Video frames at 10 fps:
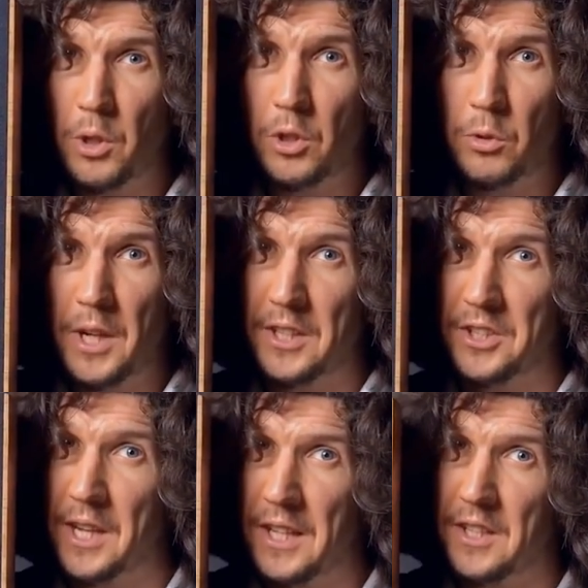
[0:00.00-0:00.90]
model
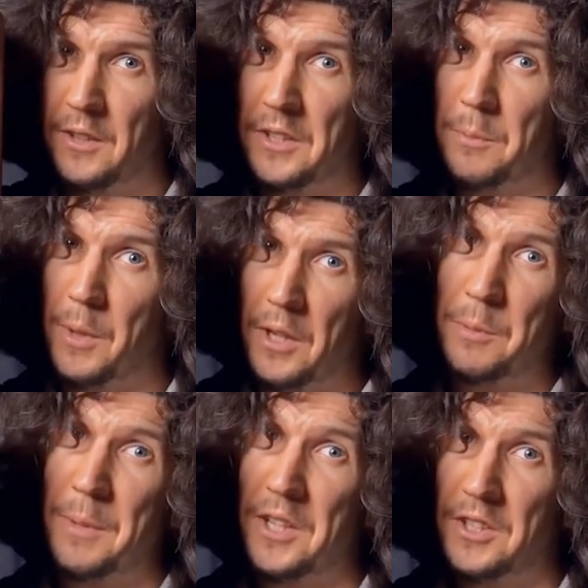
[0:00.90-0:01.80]
range and there is the
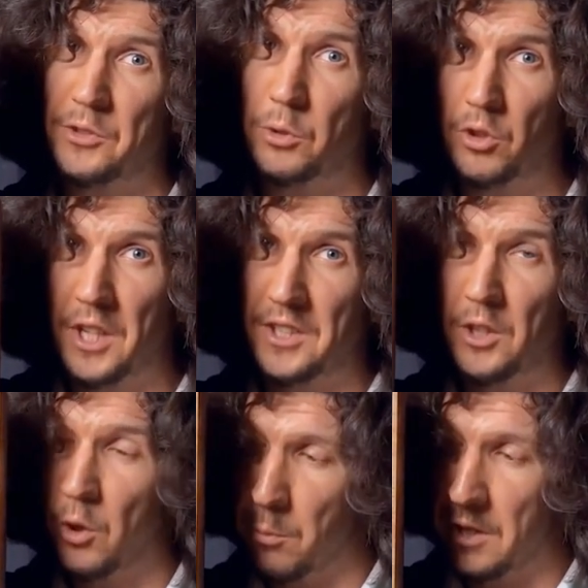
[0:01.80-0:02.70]
possibility to create a
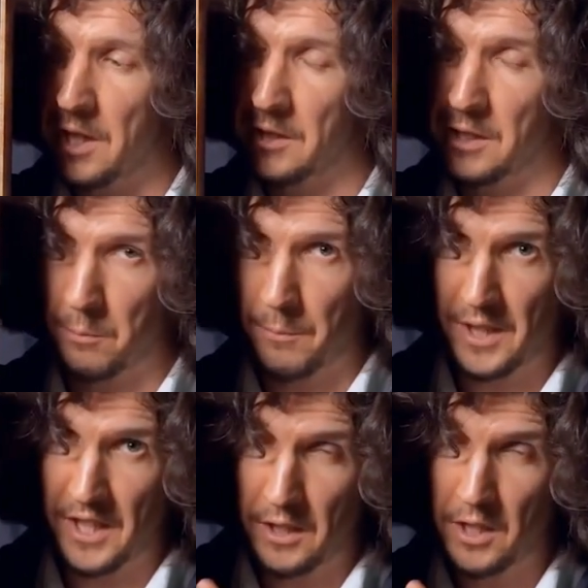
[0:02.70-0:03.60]
home theater,
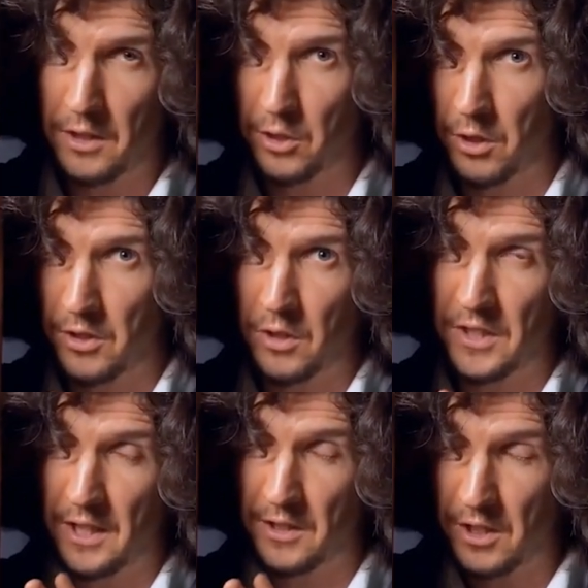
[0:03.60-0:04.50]
meaning there is also a
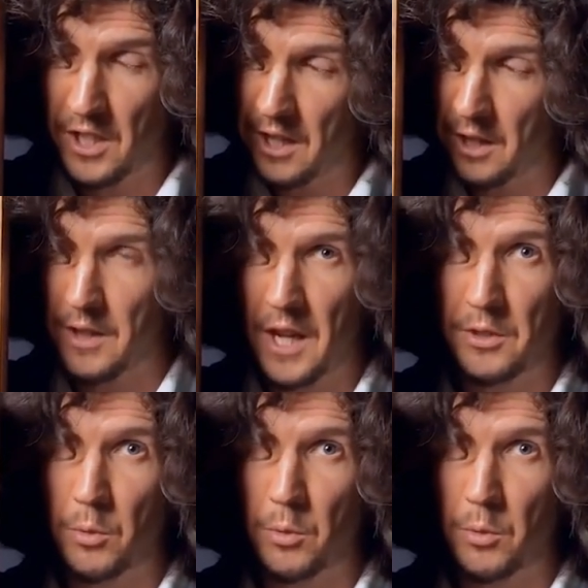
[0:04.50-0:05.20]
center channel as